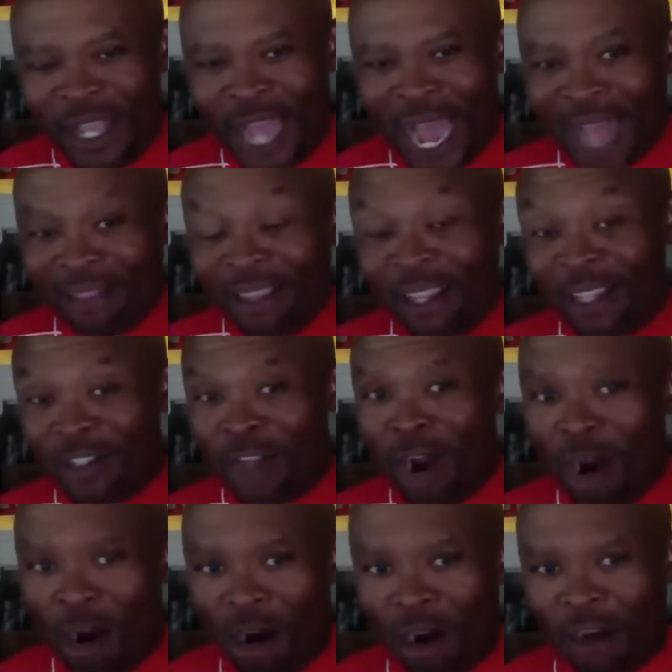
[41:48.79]
I think it's
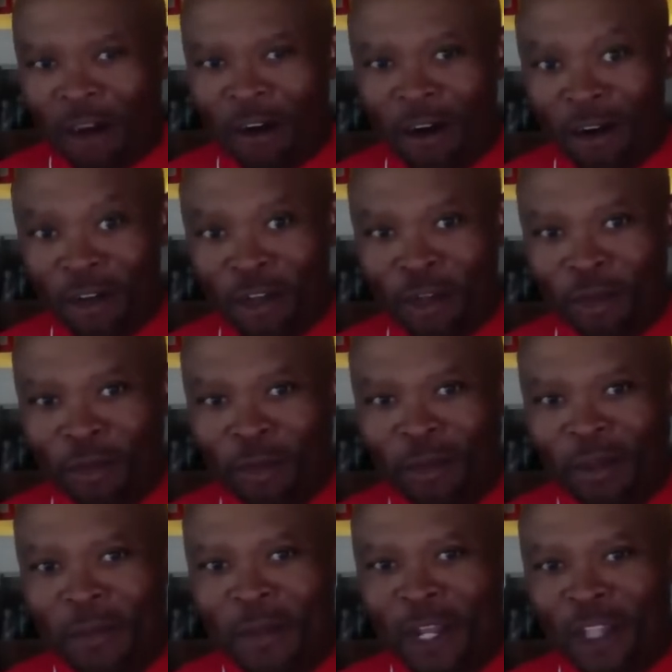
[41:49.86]
harder on you
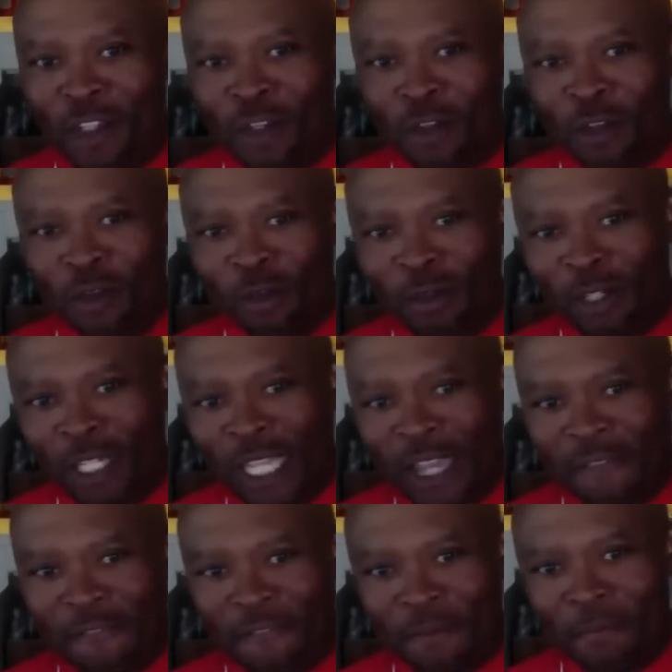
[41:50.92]
because you, you
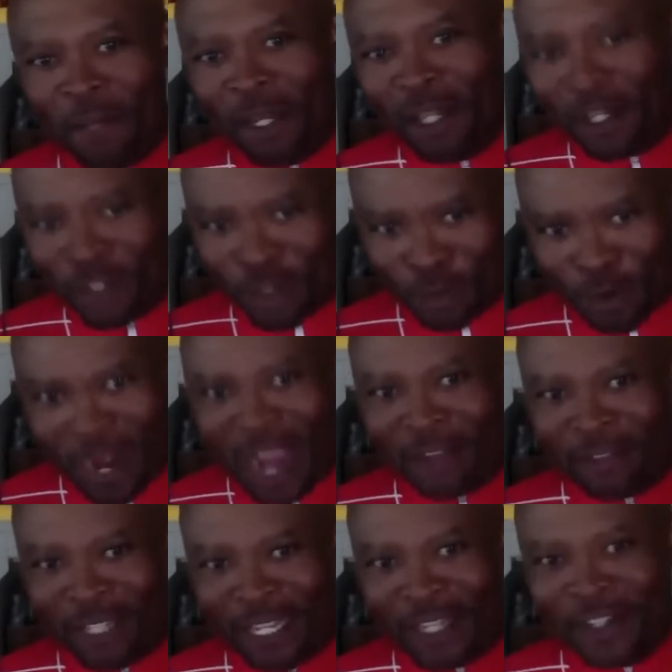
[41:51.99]
leave familiar
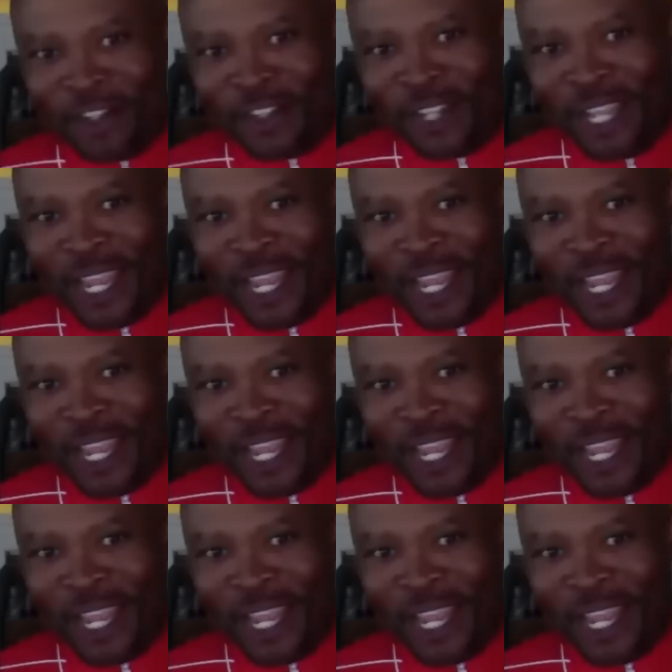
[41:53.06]
surroundings